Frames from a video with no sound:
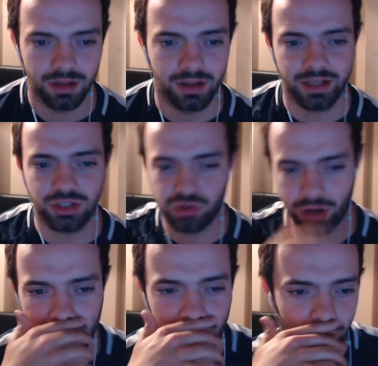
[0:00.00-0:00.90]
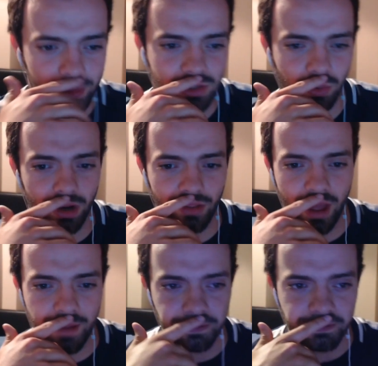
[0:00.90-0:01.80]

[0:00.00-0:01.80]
He's transforming into one of them. Huh?